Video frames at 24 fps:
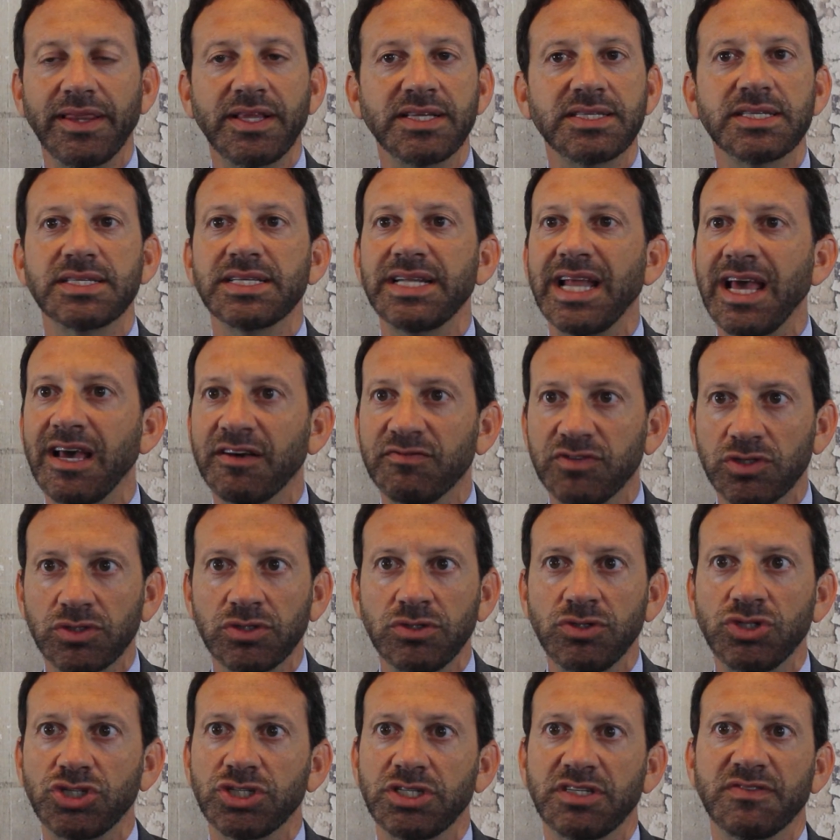And this is an
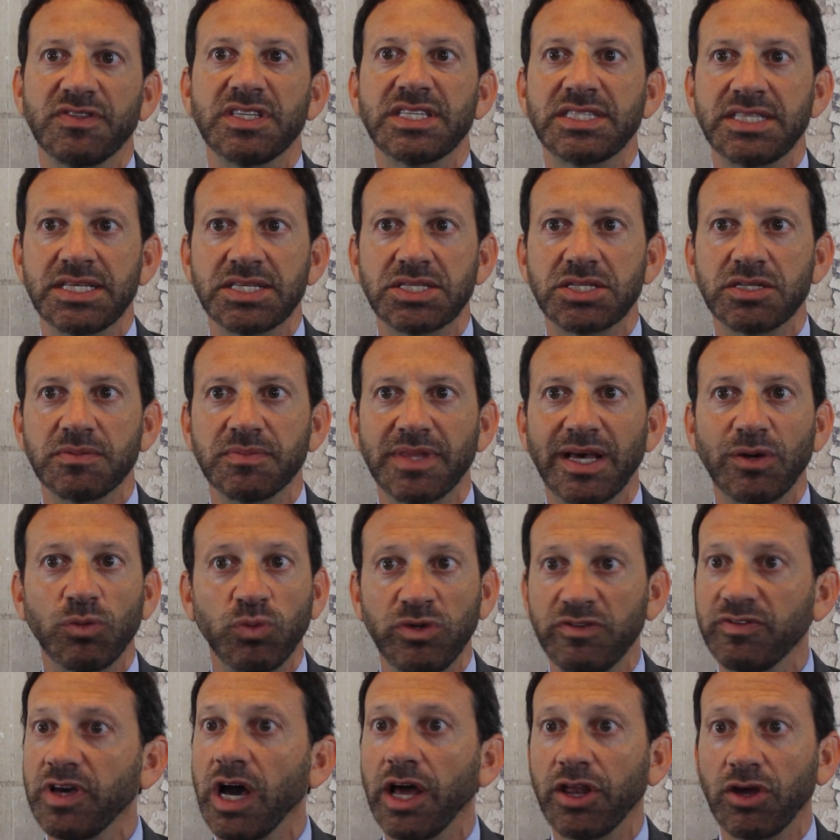evolution of the system
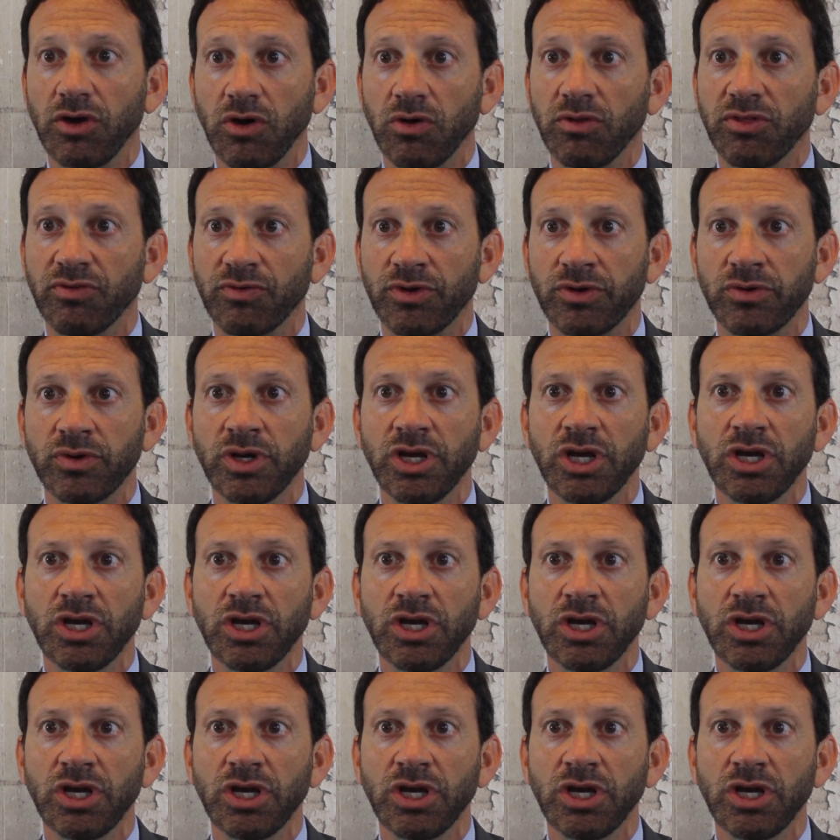that we've got to go through.